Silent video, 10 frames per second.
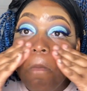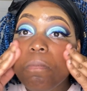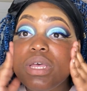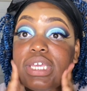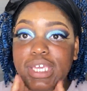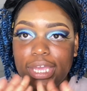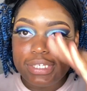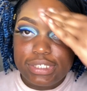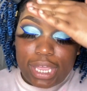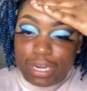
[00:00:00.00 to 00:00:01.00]
But
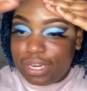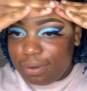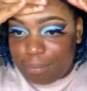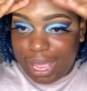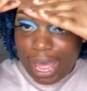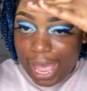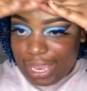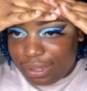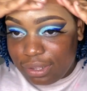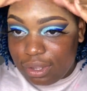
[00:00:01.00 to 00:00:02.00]
yes, I did my
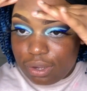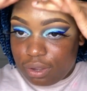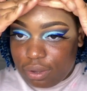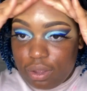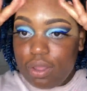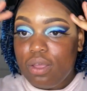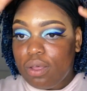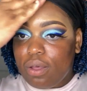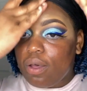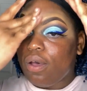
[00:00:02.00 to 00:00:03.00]
eye look
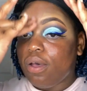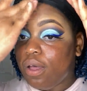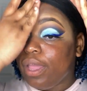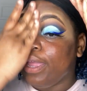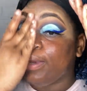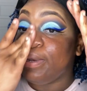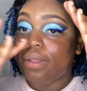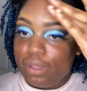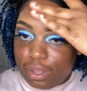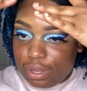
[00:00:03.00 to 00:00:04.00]
on
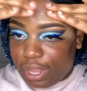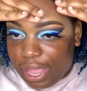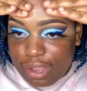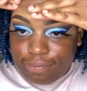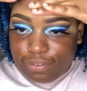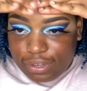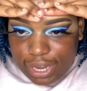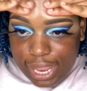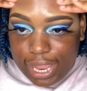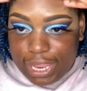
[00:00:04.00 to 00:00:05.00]
a live
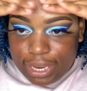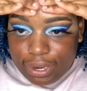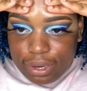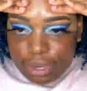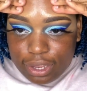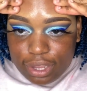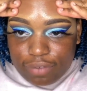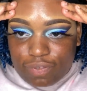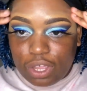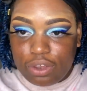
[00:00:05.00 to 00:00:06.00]
today.
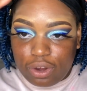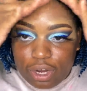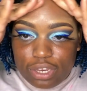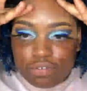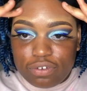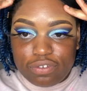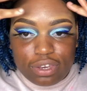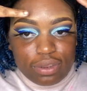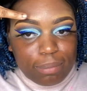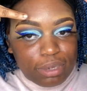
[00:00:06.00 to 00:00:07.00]
If y'all are
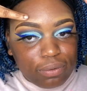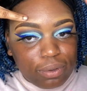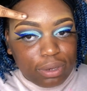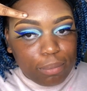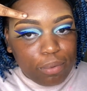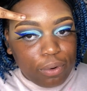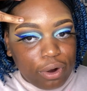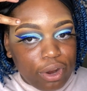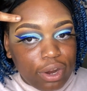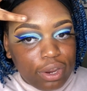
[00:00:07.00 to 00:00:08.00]
interested in me doing
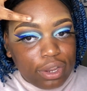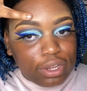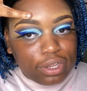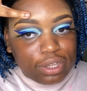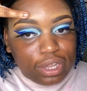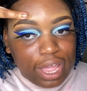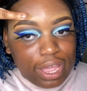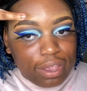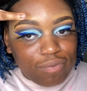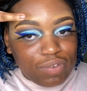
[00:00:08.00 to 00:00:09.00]
more
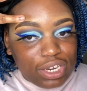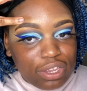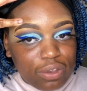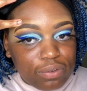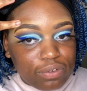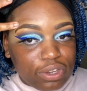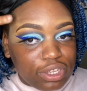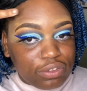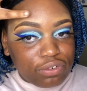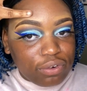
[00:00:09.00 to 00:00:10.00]
live videos on
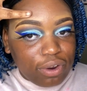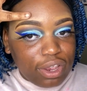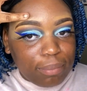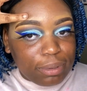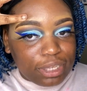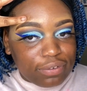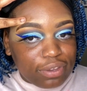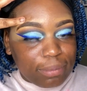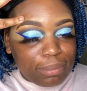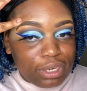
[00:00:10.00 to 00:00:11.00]
Instagram, please
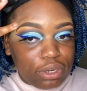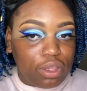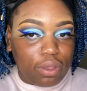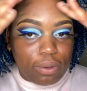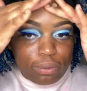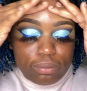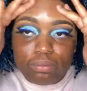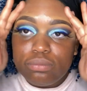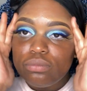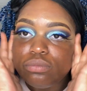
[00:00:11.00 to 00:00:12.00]
let me know.
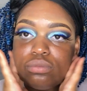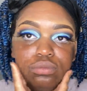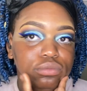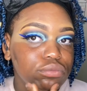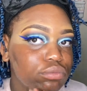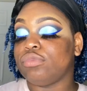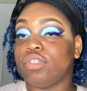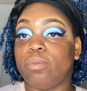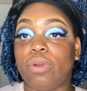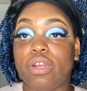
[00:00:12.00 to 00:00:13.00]

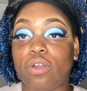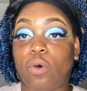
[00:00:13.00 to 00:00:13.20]
We're gonna